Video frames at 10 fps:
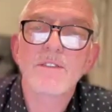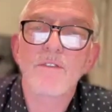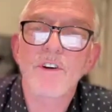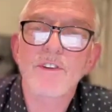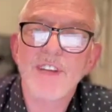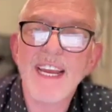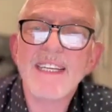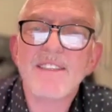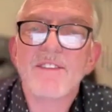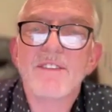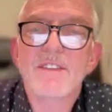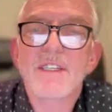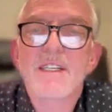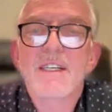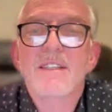So verse 8
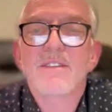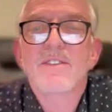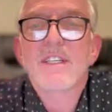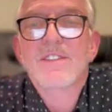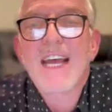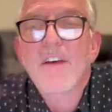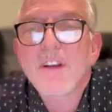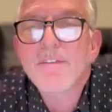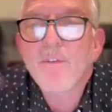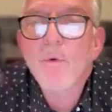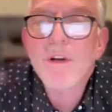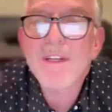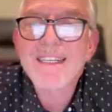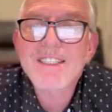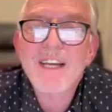says, Now therefore,
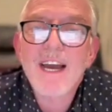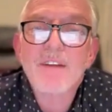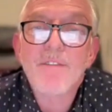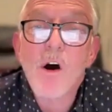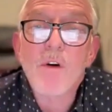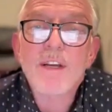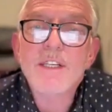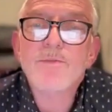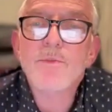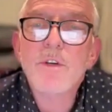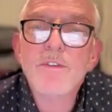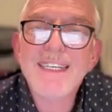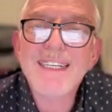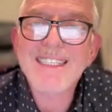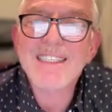in the sight of all Israel,
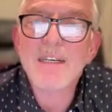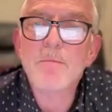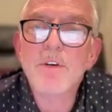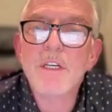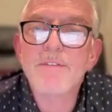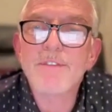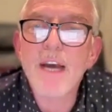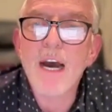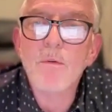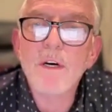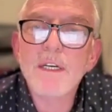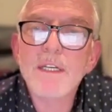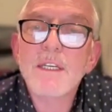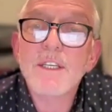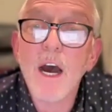the assembly of
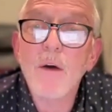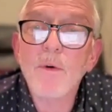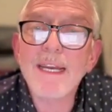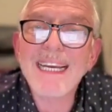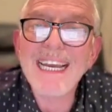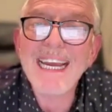Yahweh,